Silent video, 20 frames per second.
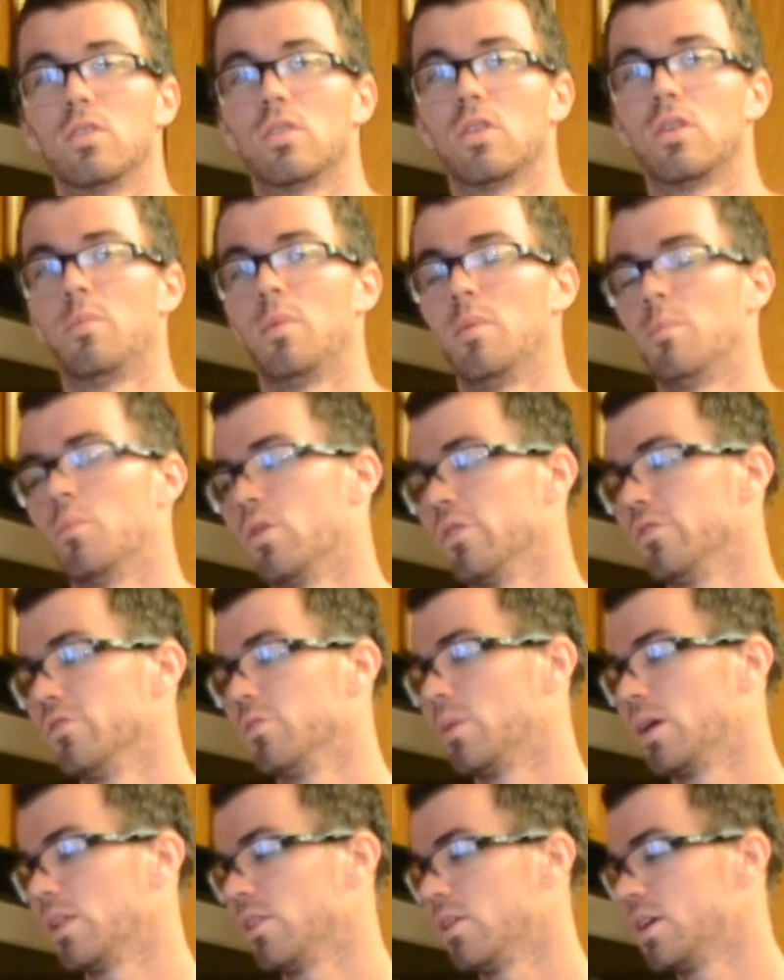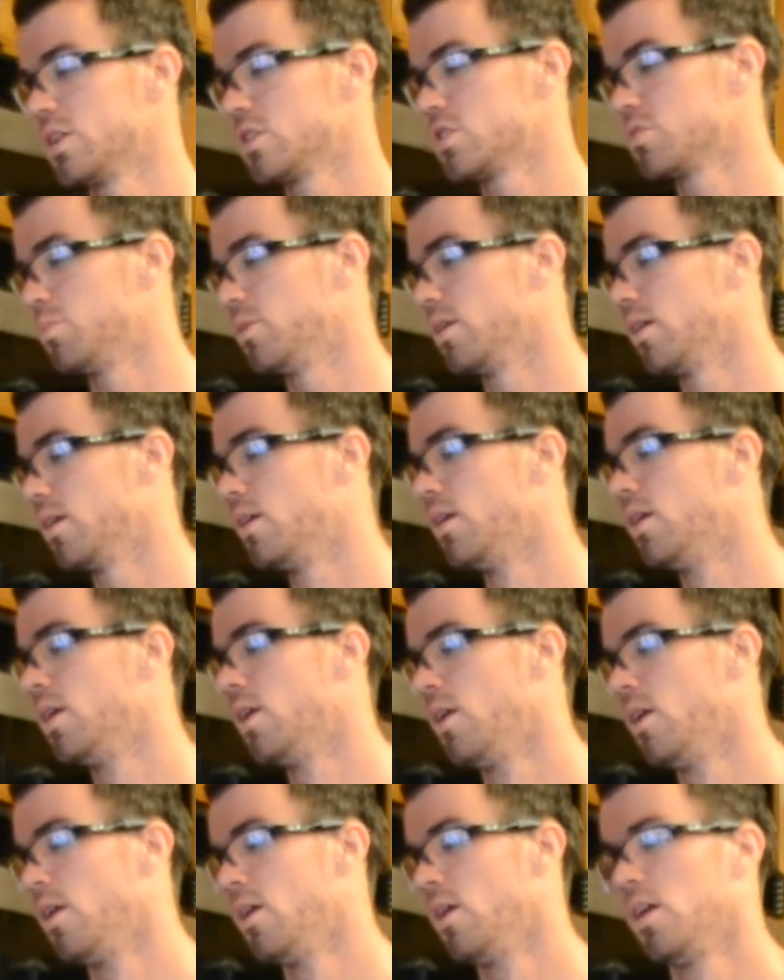little bit more for my lunch, but
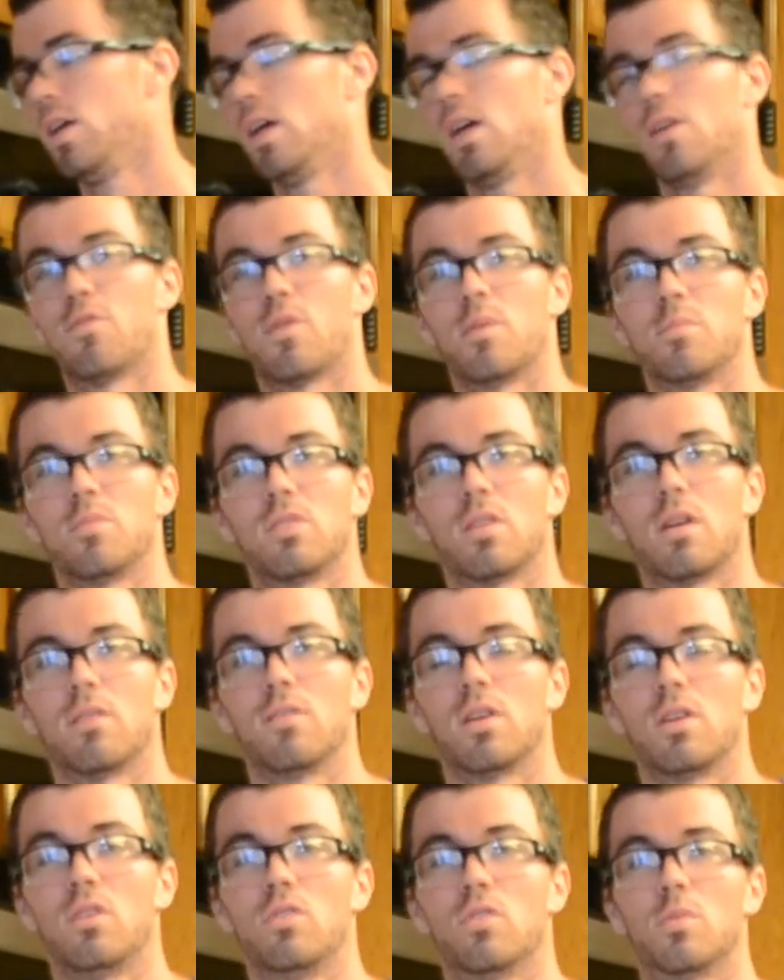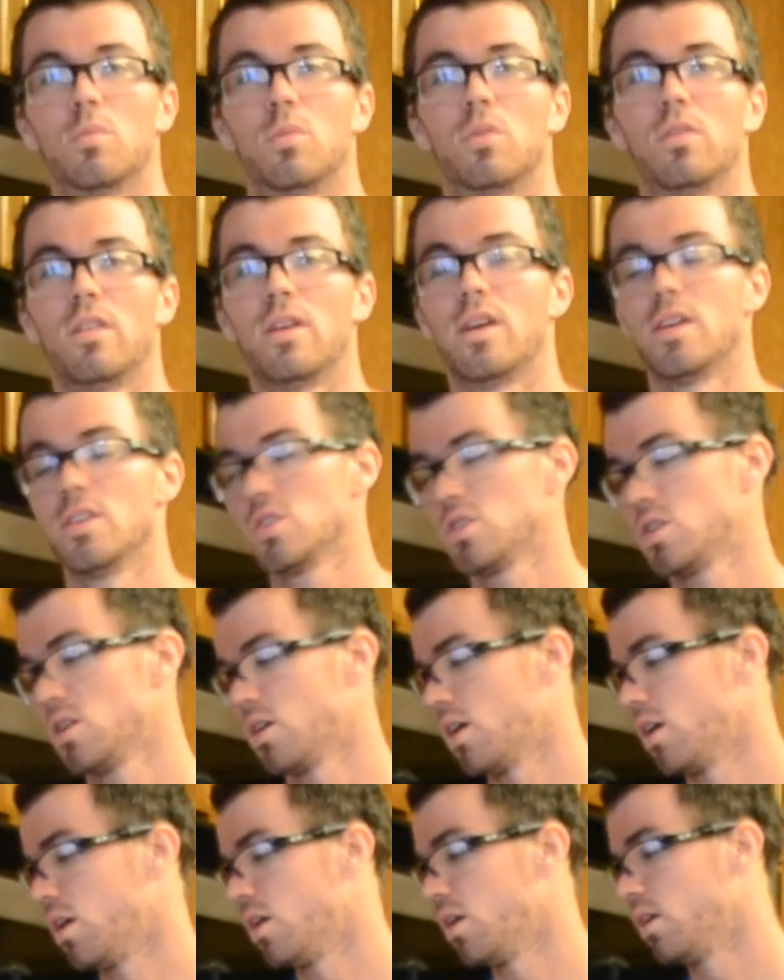if I'm just having a normal lunch,
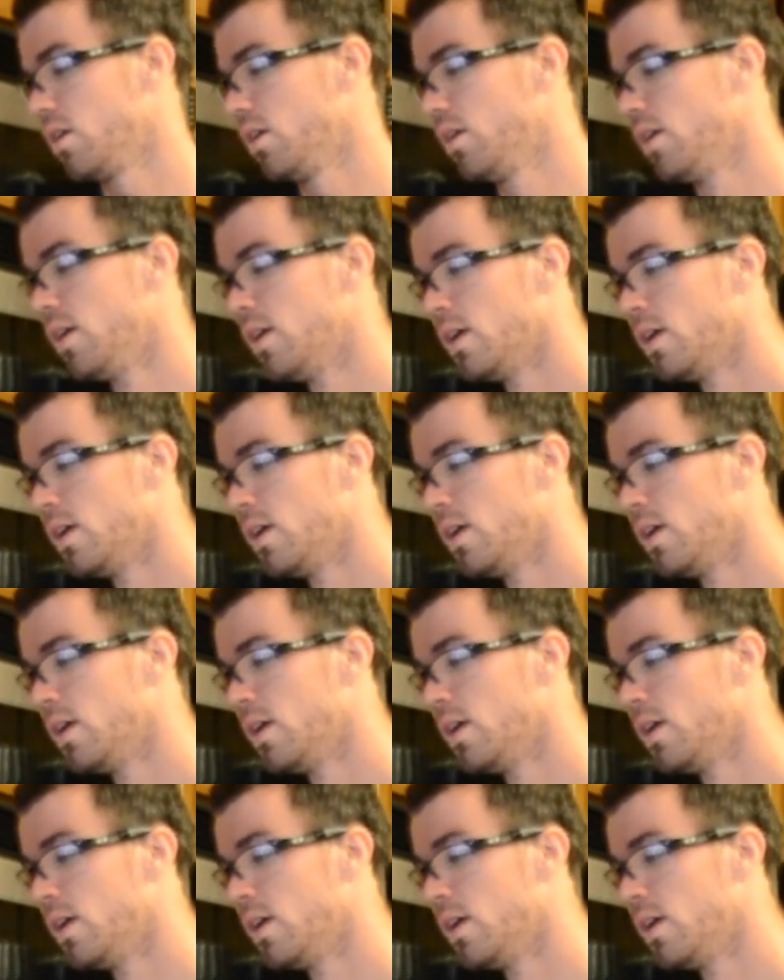I'll